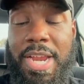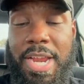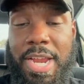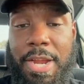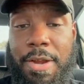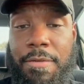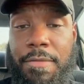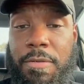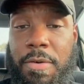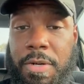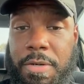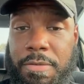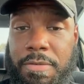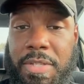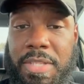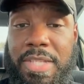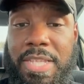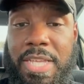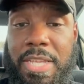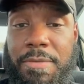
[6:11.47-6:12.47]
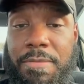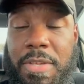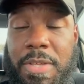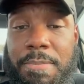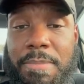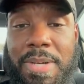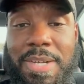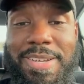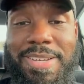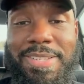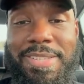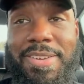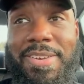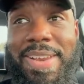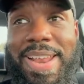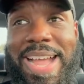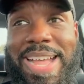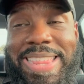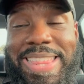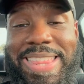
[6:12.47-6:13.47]
in front of the TV because they're
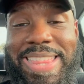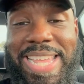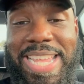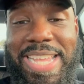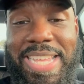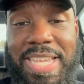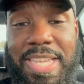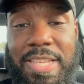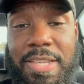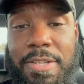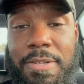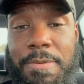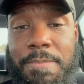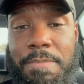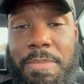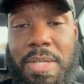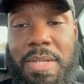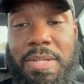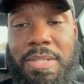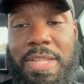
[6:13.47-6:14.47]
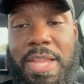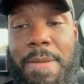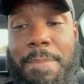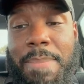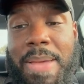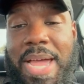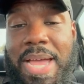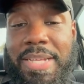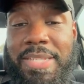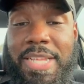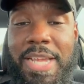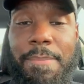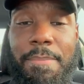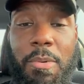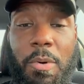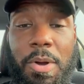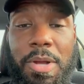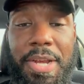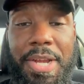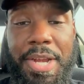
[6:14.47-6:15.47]
not thinking, because they pass that
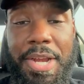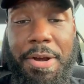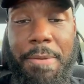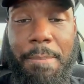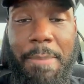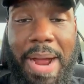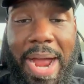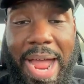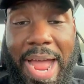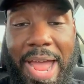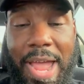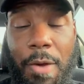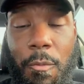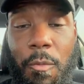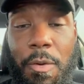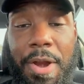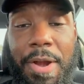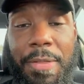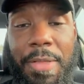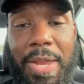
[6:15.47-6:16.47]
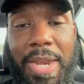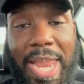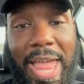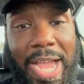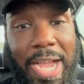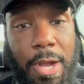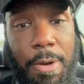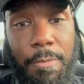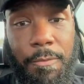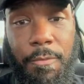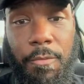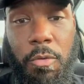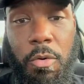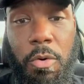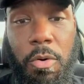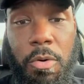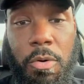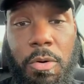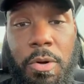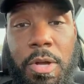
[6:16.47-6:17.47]
point in their mind where they're like, I'm
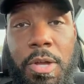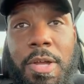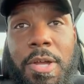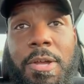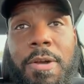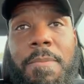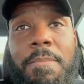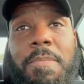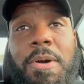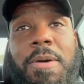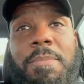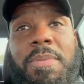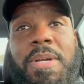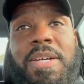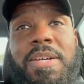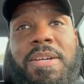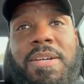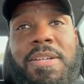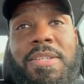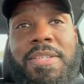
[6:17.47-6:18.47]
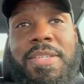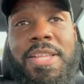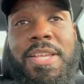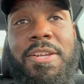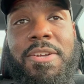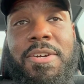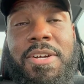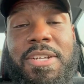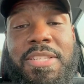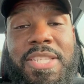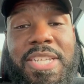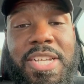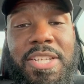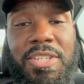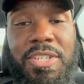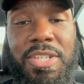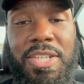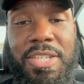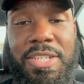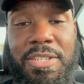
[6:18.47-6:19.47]
full. But because their
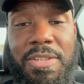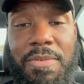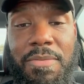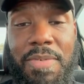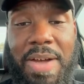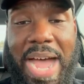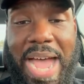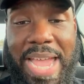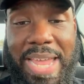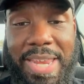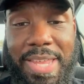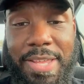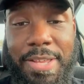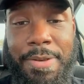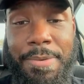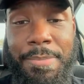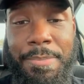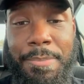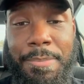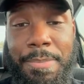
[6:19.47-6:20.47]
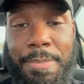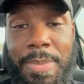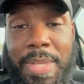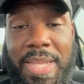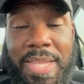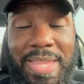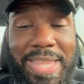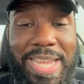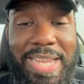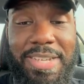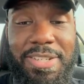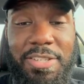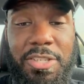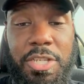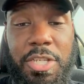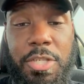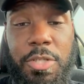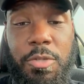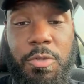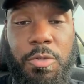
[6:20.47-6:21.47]
attention is divided, they
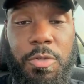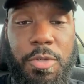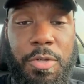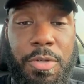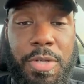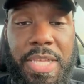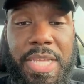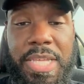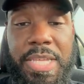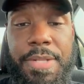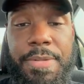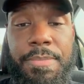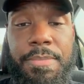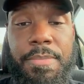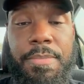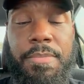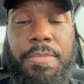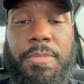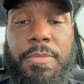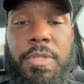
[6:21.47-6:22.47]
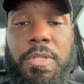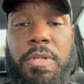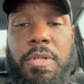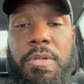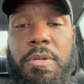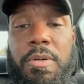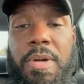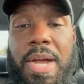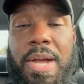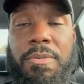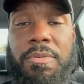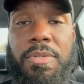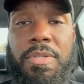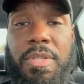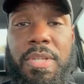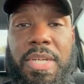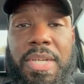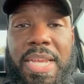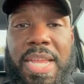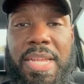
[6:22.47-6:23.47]
continue to eat. So I was
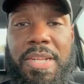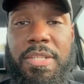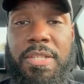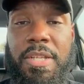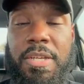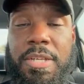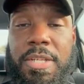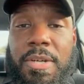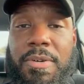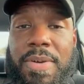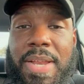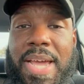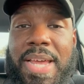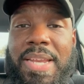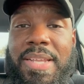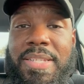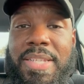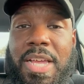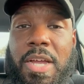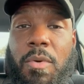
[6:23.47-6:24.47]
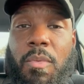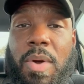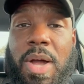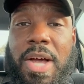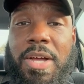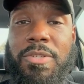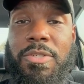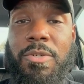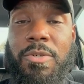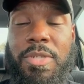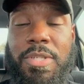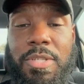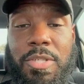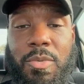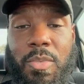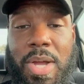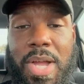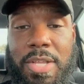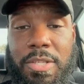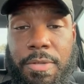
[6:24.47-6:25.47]
looking at a study on that and I was like, wow. So this is
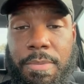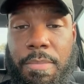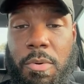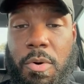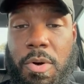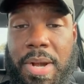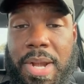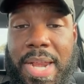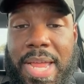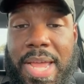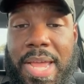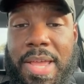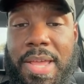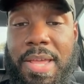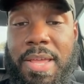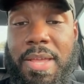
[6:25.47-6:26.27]
why it's important that